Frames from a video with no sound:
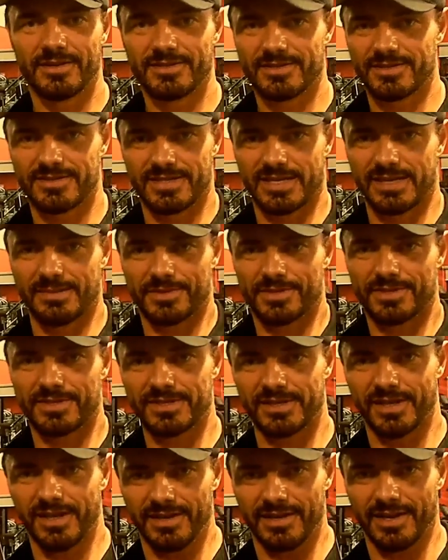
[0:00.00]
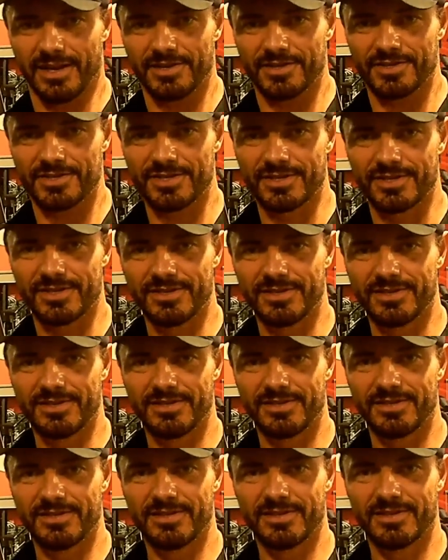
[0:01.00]
It's the same I just said, like
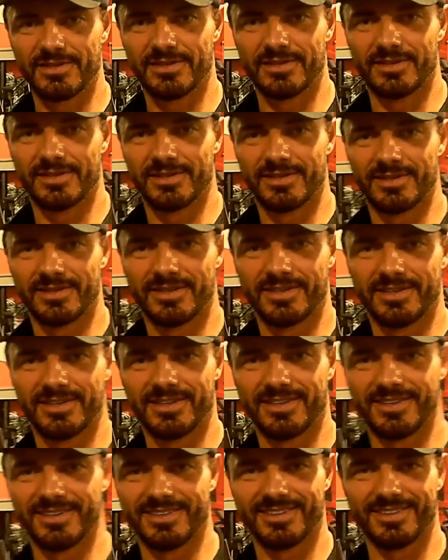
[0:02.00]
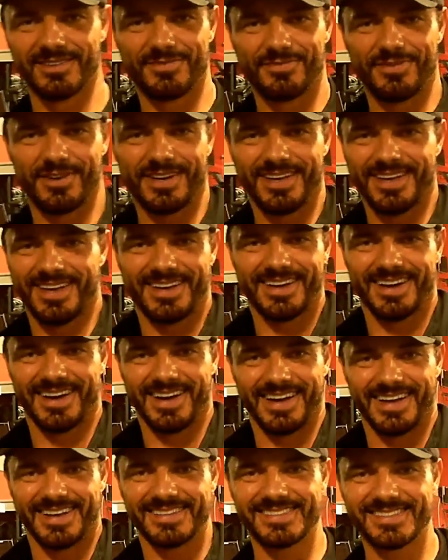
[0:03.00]
it's said
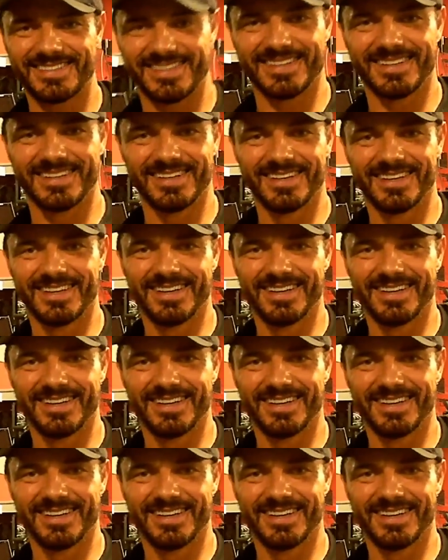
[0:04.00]
lunch.